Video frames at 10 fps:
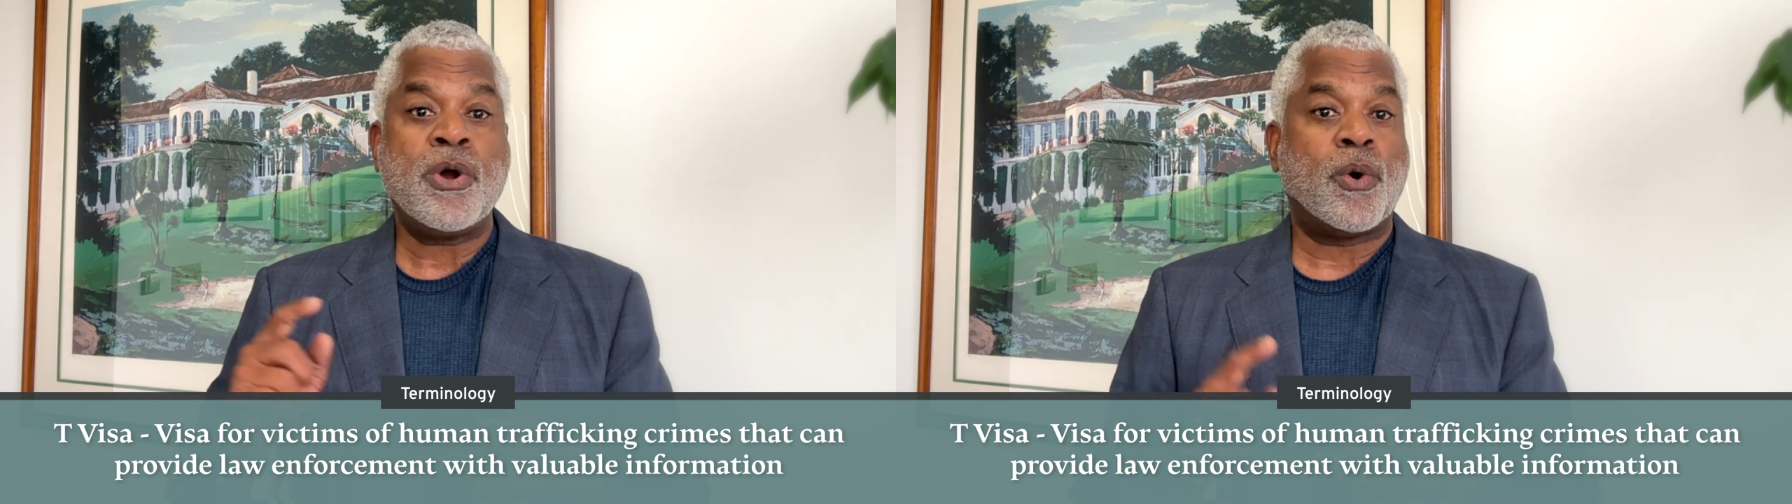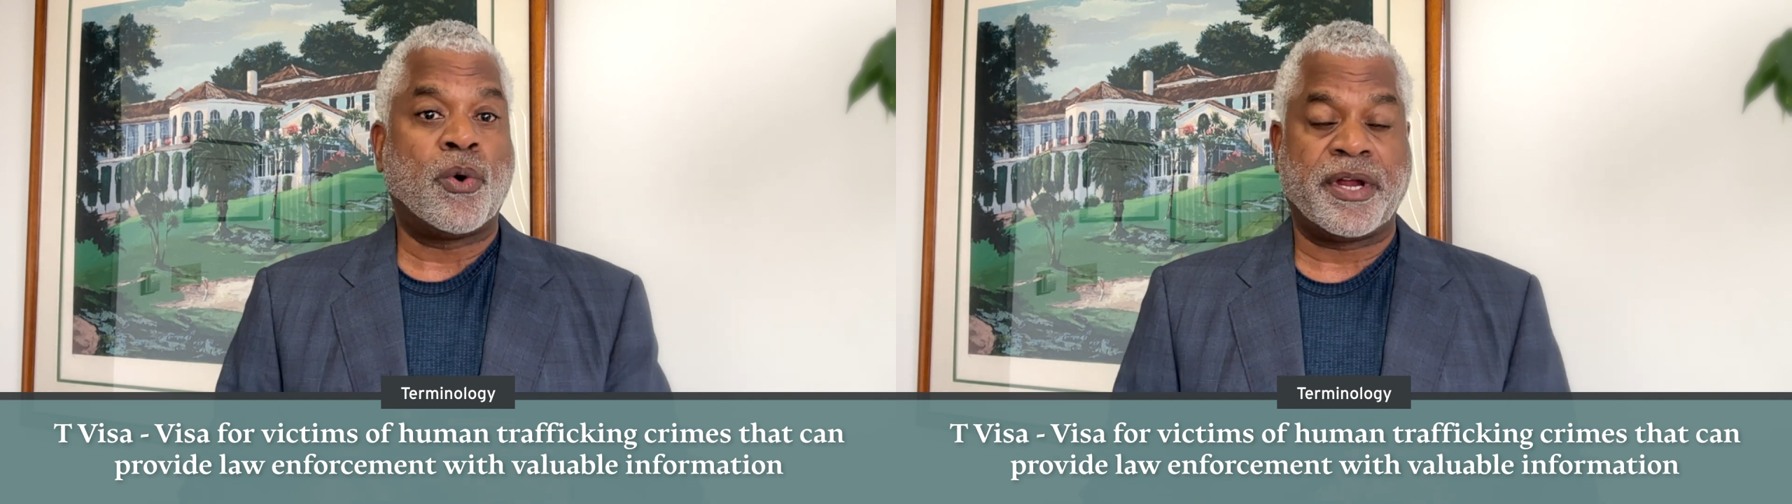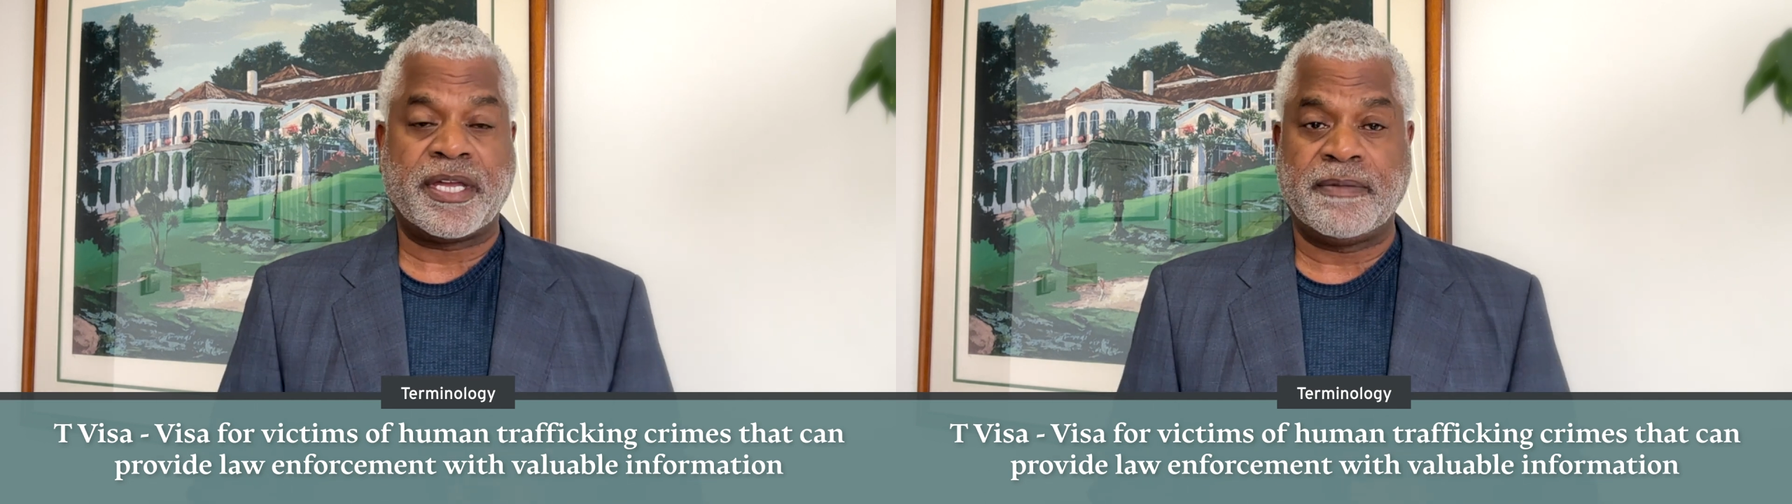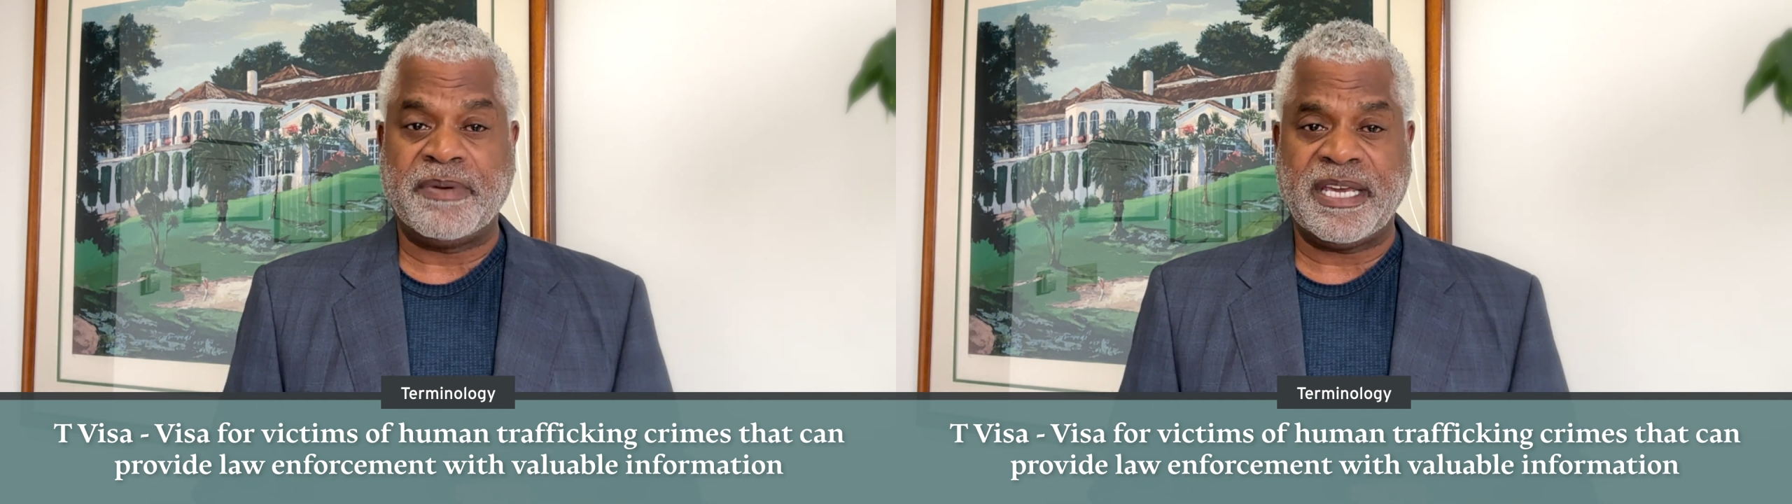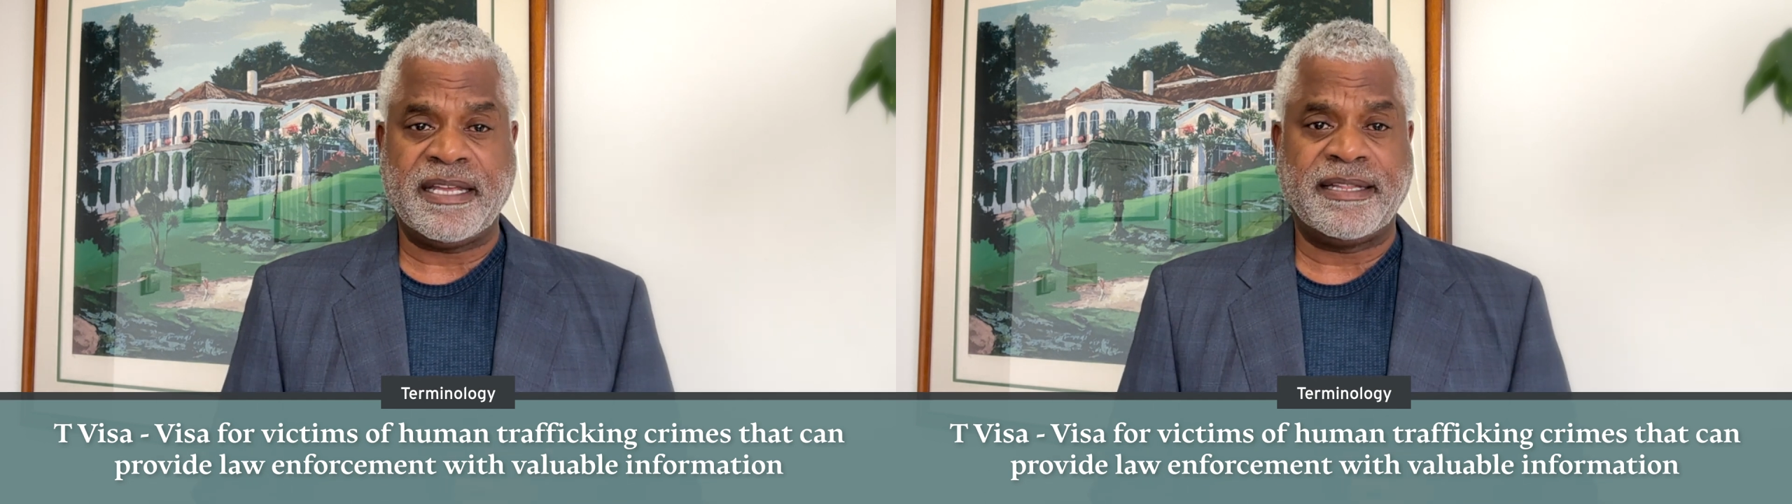or it could
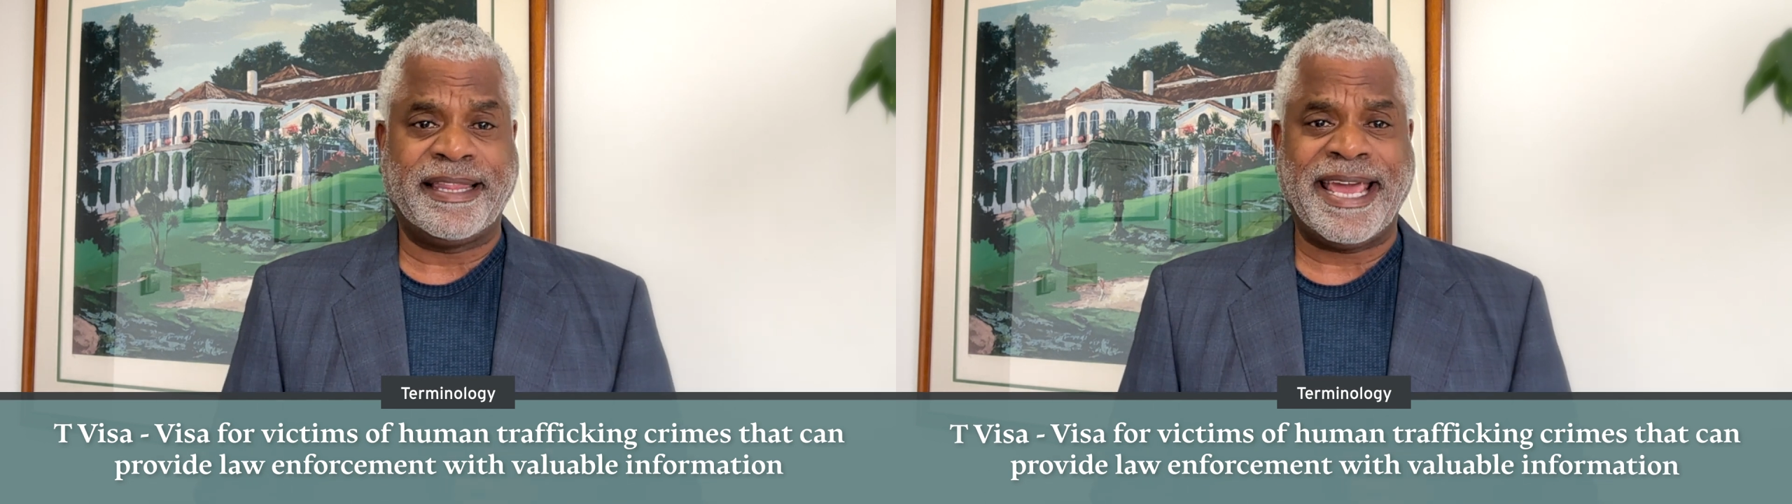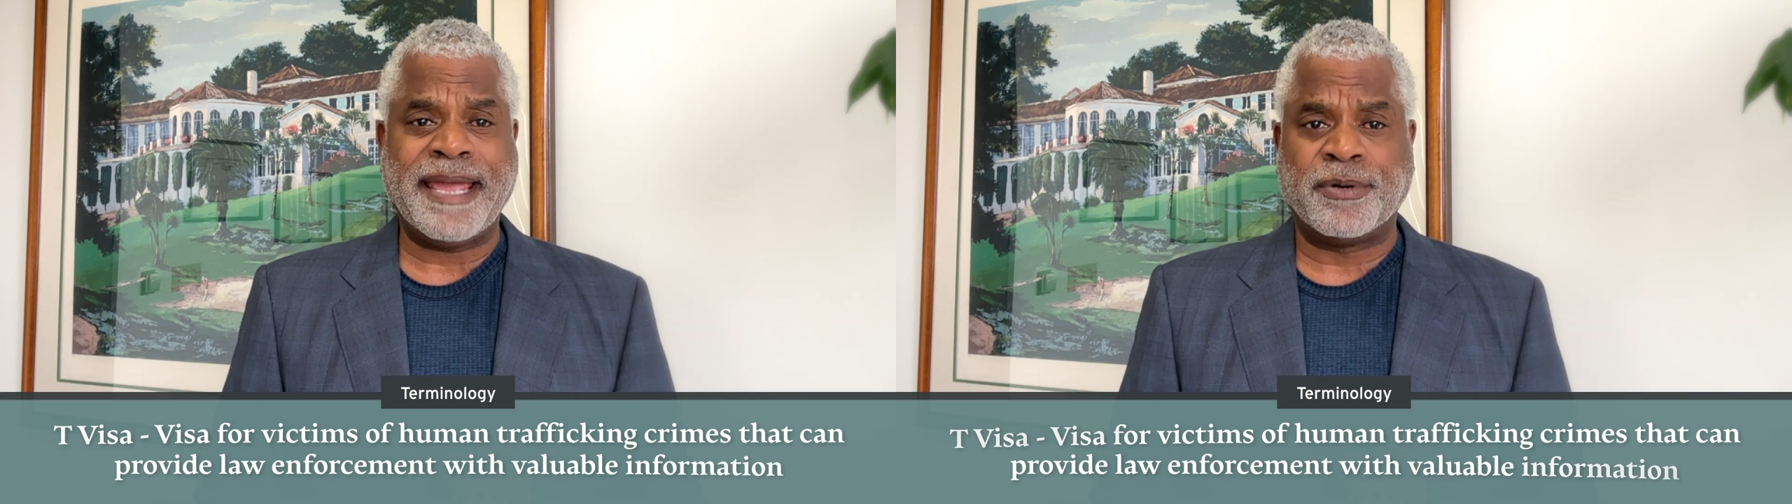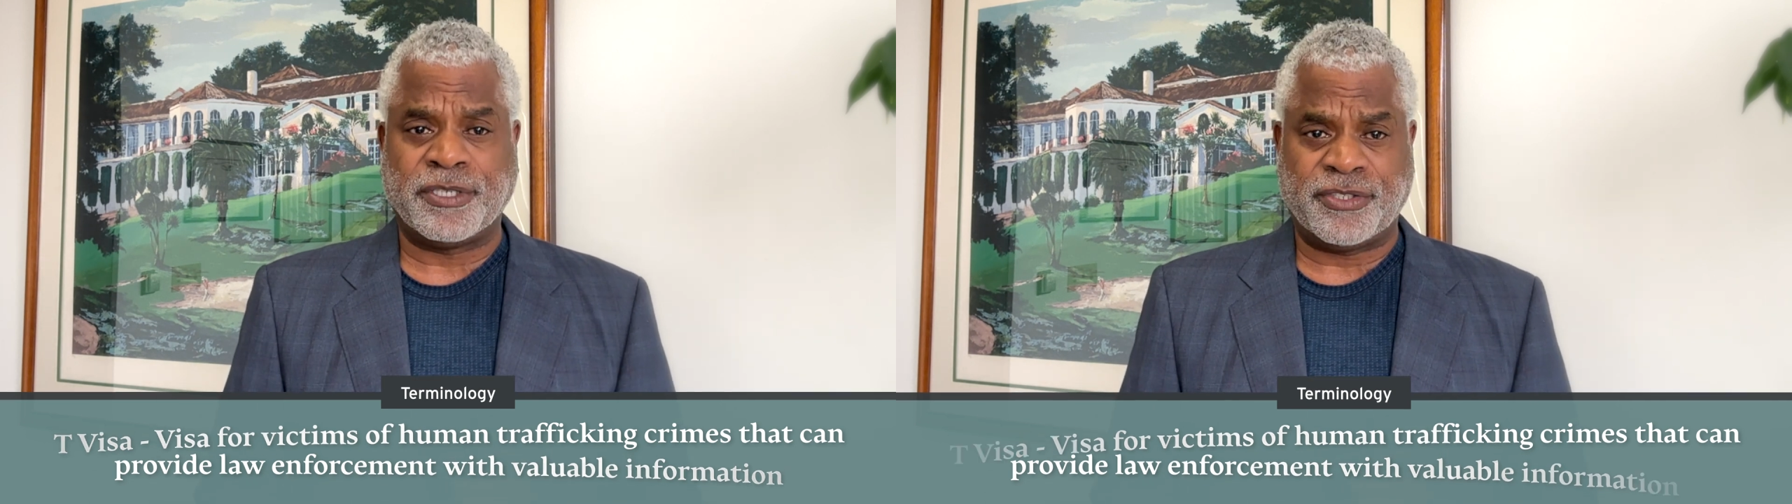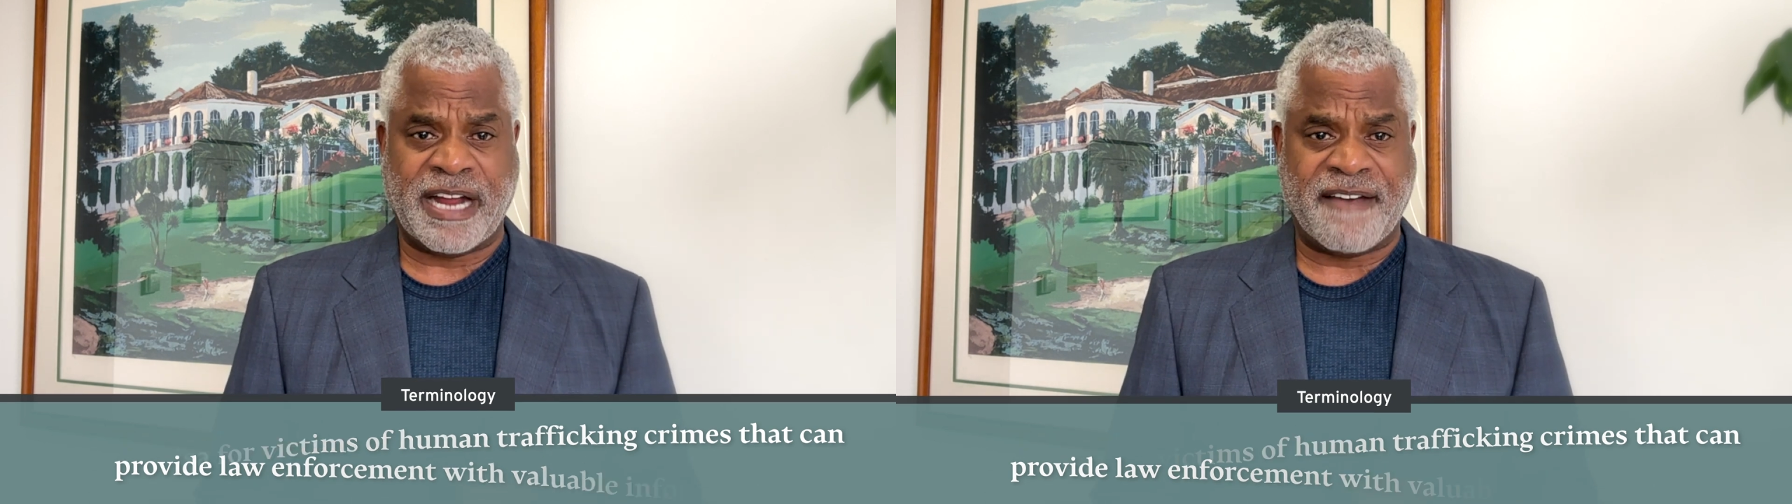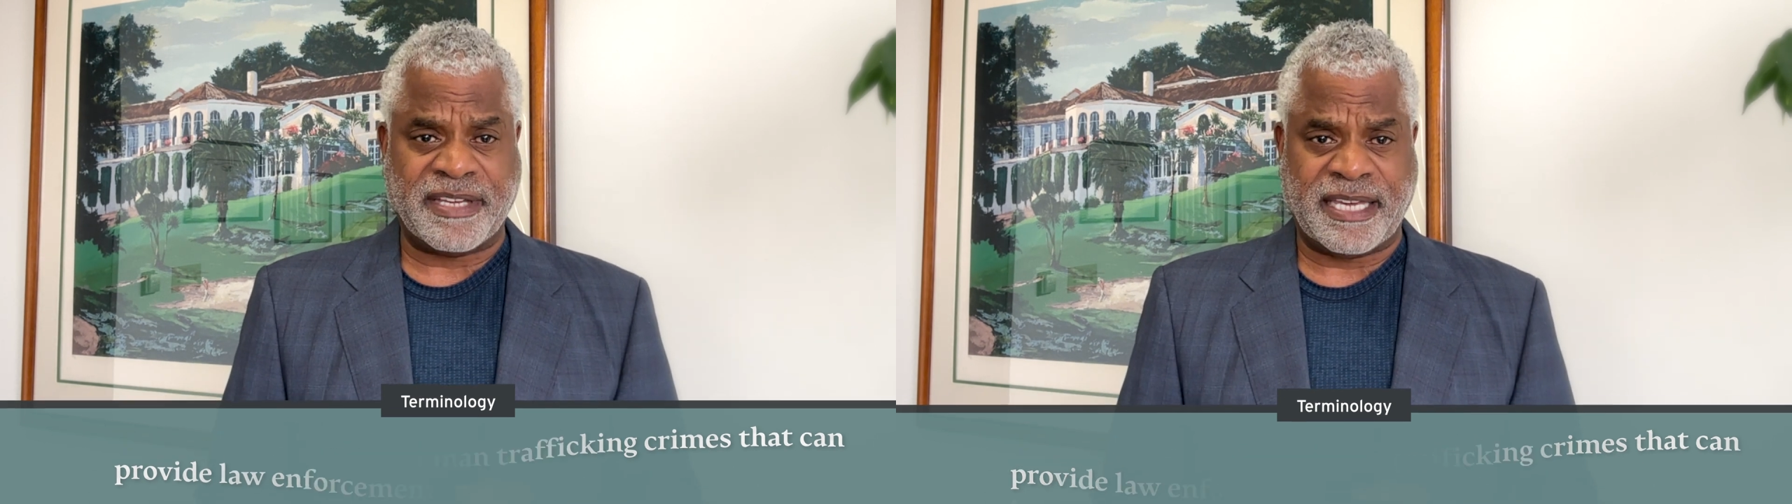be labor
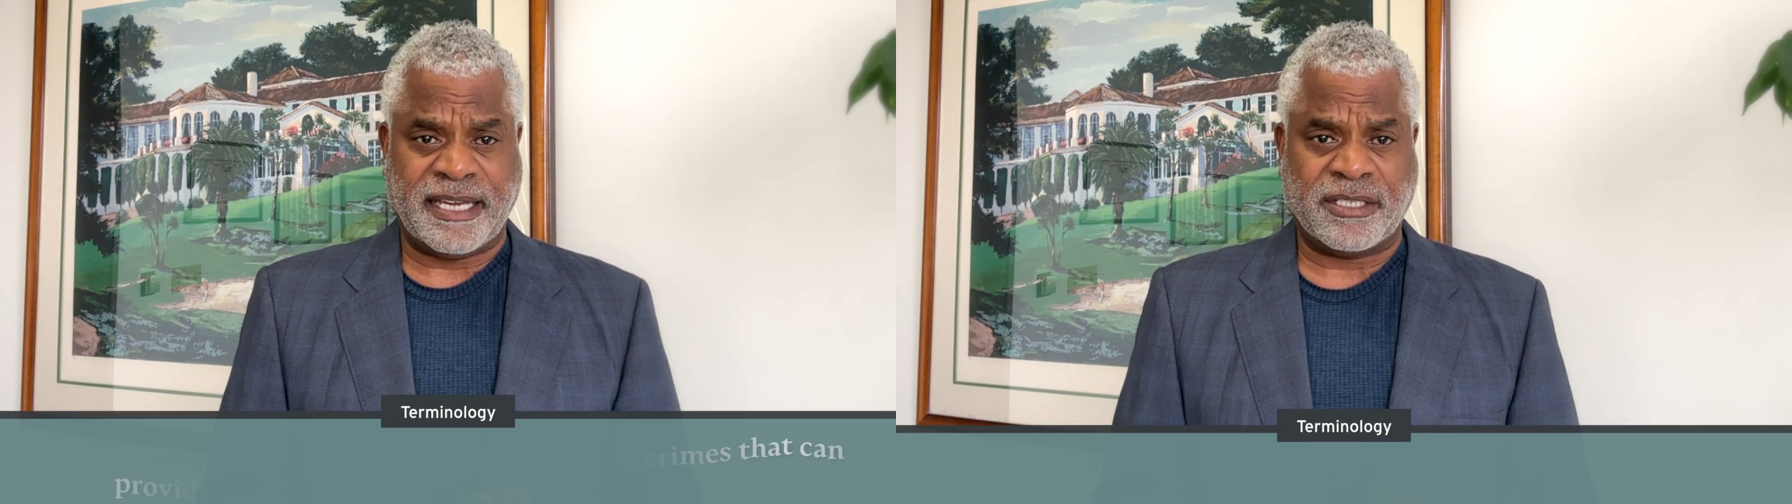trafficking.